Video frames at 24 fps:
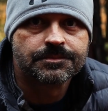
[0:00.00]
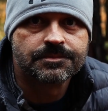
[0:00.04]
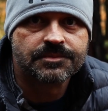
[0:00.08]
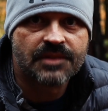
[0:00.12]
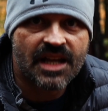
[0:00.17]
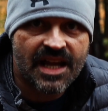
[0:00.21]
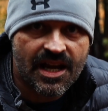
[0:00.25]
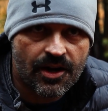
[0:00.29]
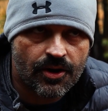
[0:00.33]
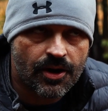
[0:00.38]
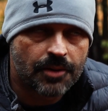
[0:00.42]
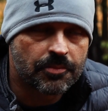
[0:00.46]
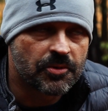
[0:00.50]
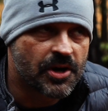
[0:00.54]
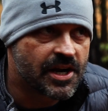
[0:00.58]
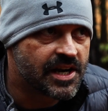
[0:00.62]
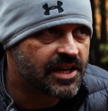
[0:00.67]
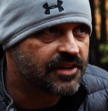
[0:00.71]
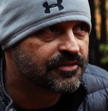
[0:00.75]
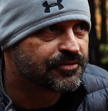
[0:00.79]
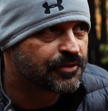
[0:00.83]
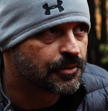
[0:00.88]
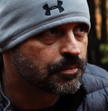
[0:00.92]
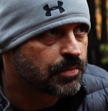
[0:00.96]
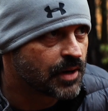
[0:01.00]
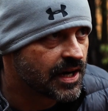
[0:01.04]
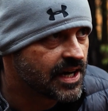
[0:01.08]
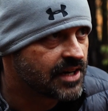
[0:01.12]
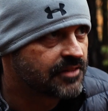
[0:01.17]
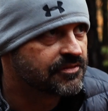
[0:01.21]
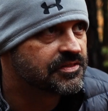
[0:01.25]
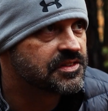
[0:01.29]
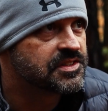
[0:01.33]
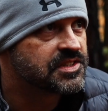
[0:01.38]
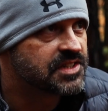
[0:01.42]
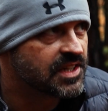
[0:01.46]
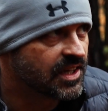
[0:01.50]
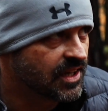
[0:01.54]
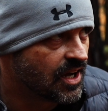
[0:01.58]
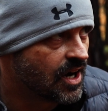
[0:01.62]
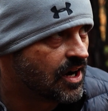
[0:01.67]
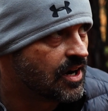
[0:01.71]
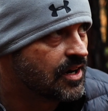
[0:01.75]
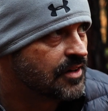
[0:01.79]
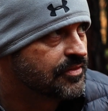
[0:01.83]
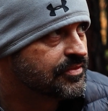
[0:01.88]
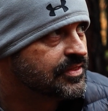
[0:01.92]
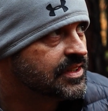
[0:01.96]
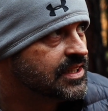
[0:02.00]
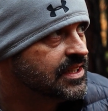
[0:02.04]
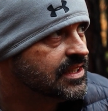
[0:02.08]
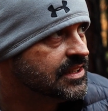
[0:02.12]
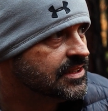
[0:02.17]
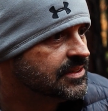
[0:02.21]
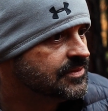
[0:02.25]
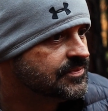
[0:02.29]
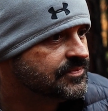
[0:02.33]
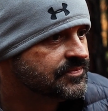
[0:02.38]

Now I'm ready for breakfast and coffee.